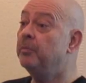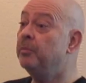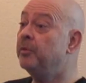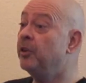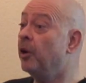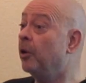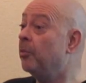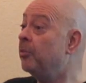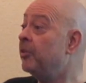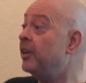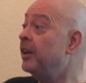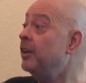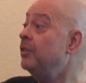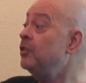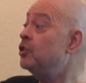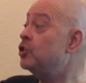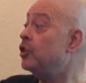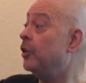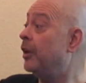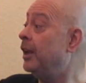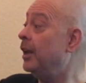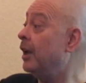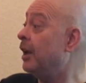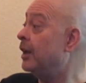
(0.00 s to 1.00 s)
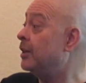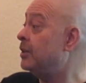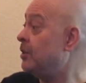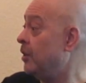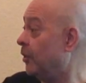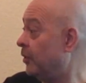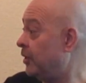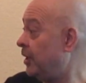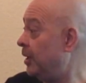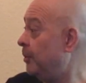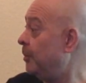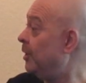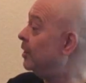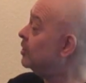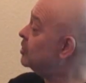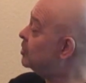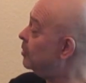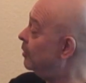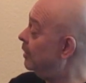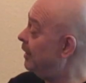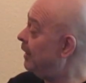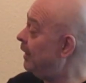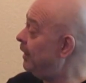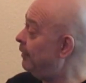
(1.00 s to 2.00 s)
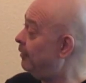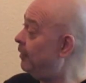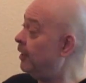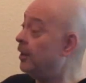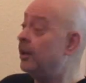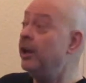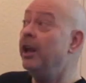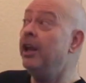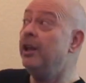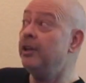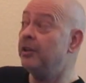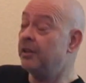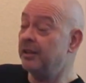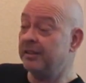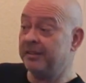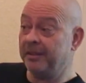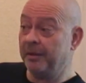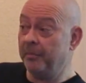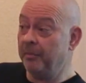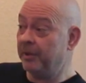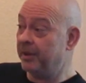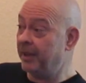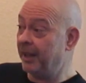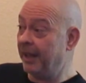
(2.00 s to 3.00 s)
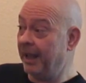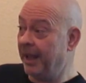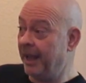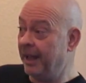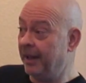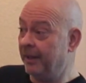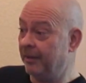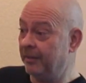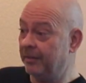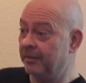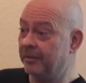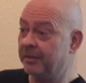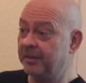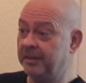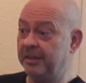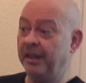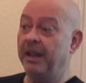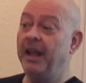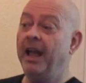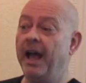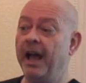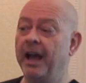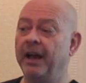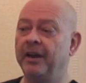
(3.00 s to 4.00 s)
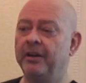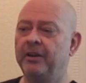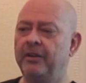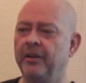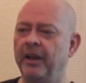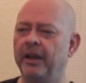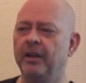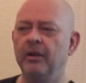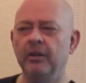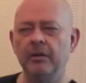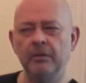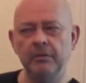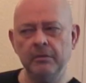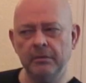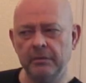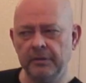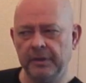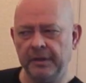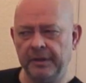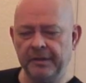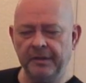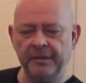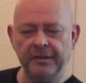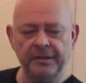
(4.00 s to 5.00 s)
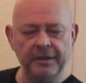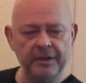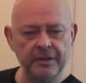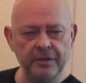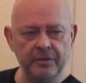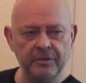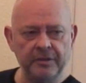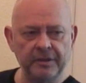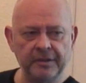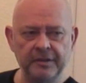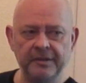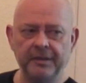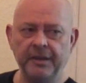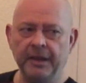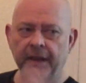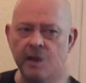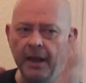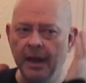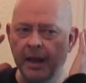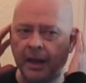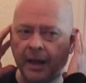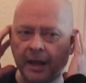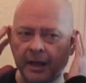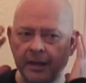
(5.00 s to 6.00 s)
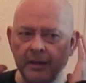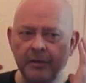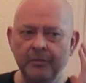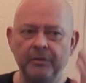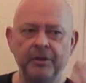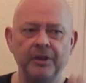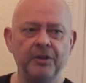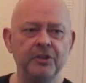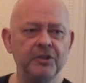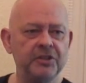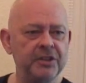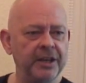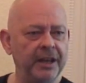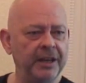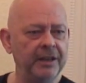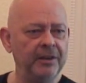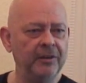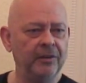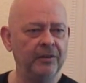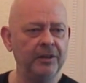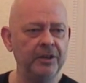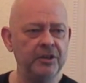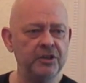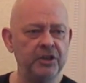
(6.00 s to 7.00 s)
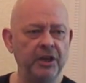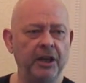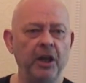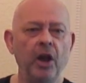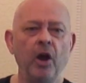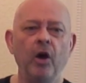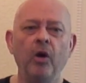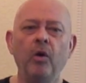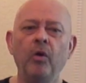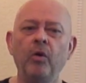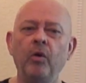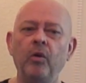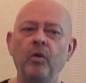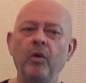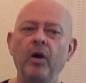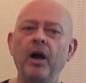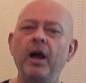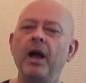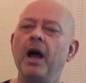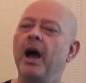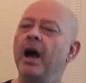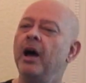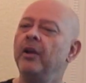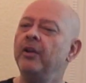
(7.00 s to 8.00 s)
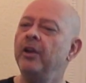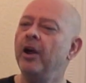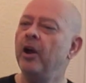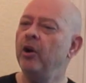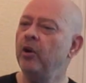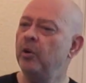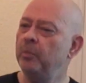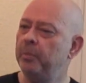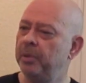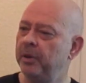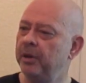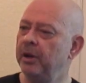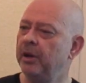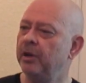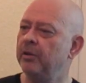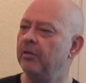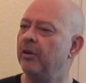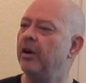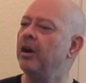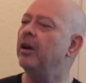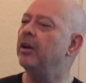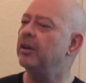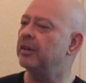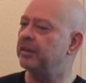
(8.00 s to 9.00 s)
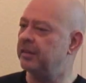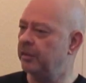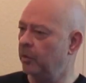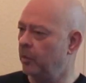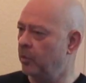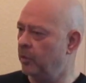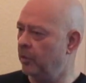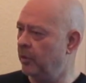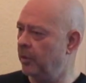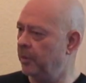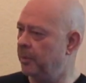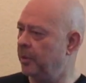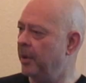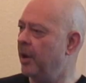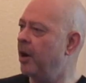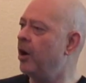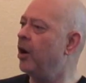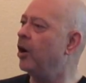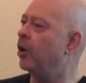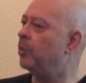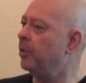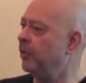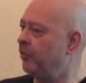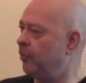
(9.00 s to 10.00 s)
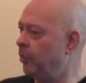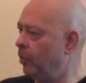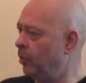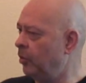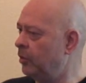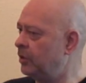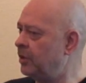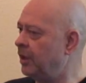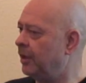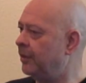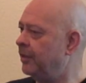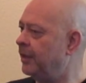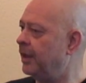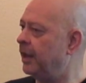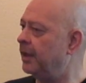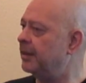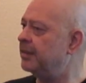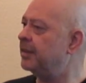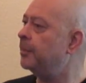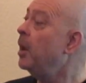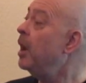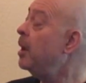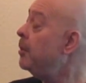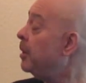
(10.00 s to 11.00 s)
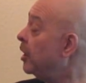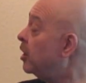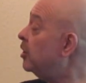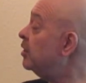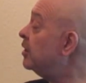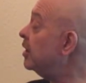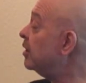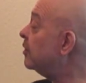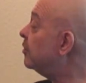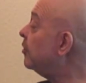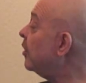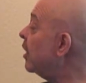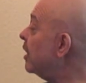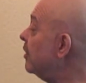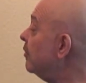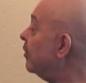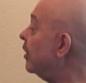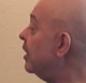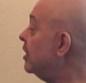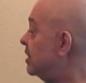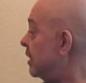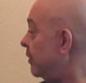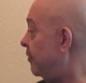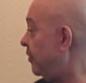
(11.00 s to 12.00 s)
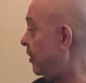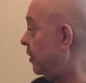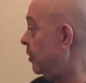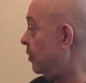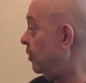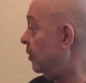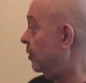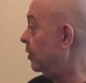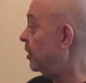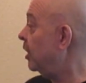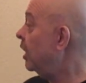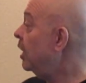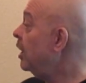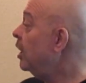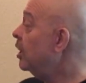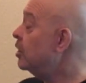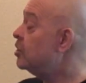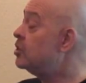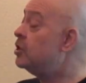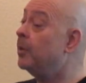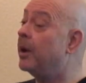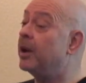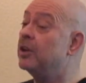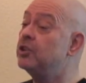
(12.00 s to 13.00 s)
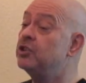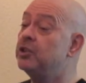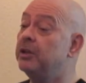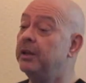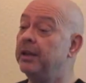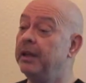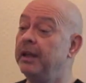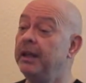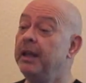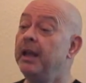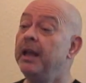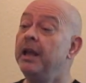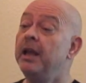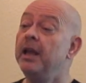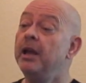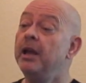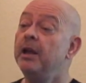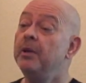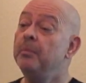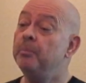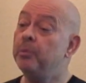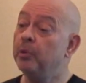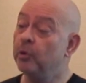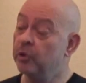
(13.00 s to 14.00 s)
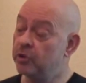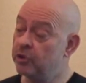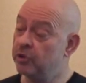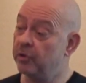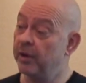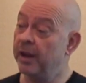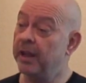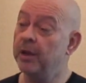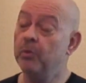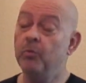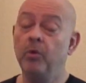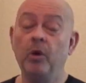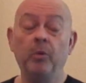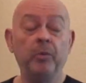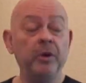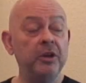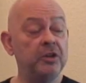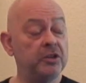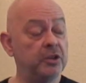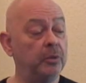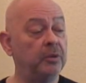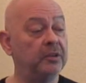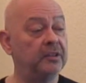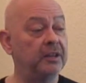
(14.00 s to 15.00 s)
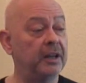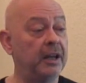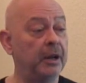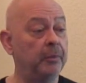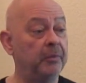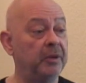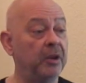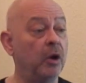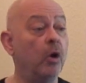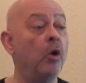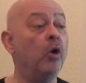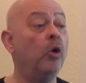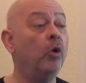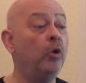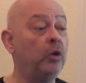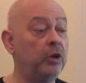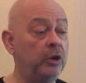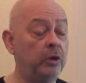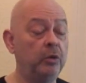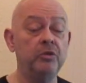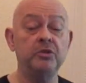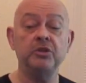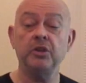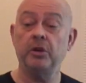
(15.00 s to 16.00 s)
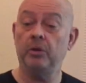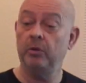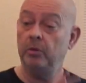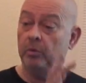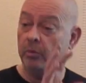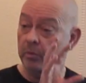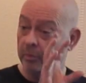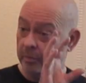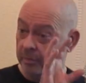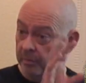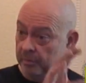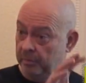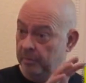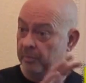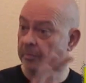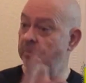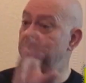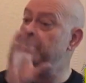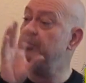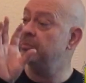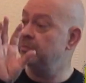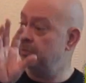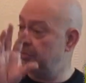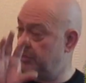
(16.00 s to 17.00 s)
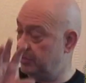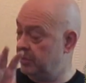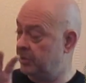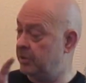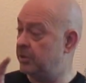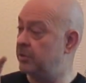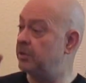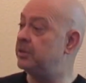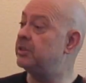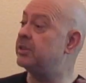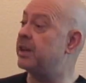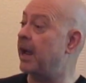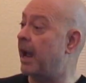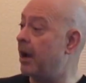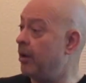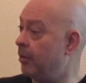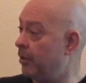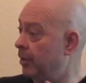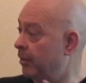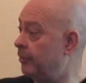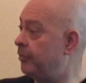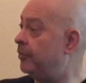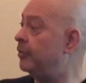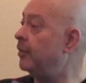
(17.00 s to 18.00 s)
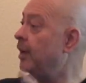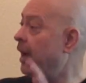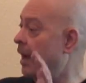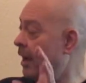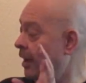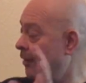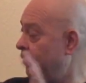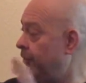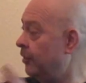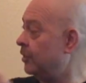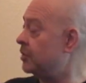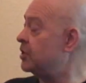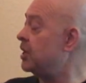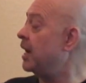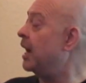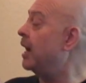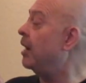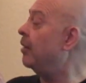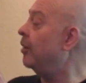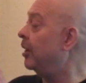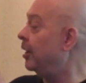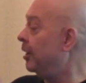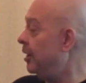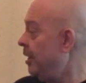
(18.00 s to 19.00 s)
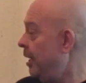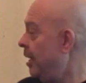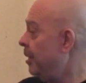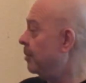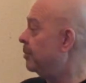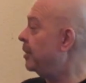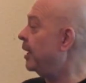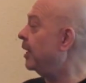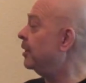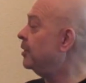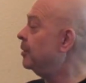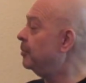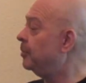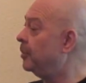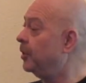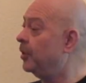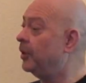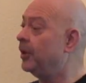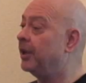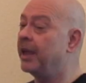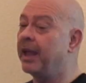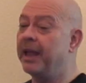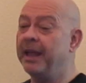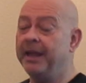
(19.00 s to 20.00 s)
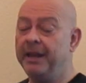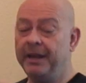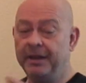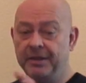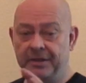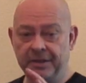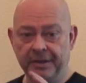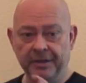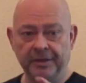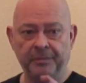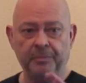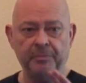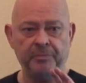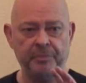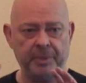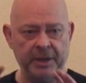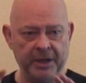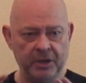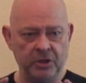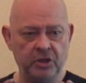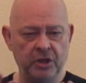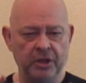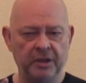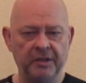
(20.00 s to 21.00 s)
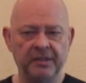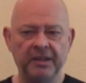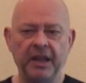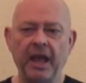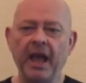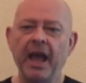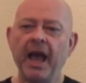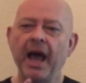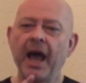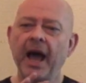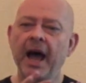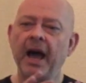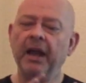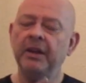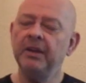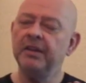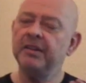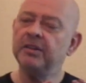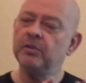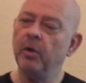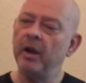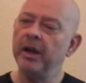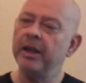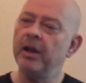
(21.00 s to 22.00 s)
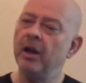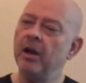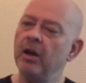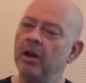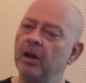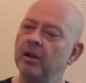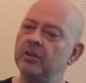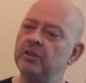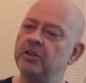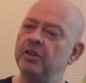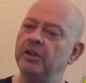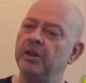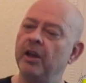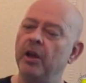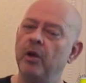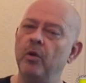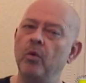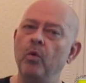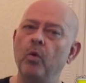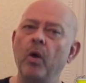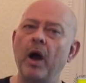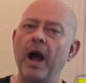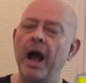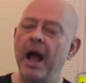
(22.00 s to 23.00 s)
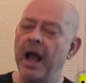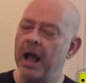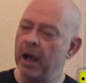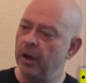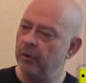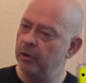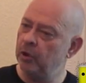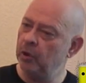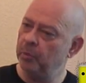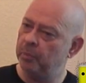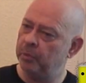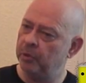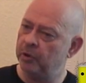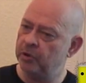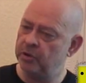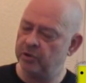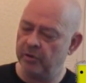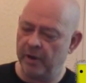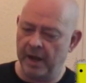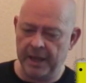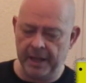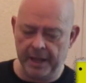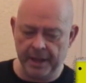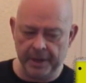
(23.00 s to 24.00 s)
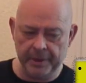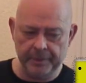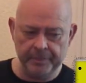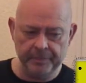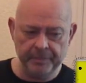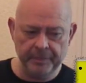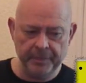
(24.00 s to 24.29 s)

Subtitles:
often showing a document or a leaflet to somebody else and going, oh, this is interesting, language, technology, or an open grass or a park. We've all done this because it's very, very difficult to actually portray what we do as a language. Or you do Eiffel Tower, Brandenburg Gate, pictures. And it's quite hard to know how you portray it.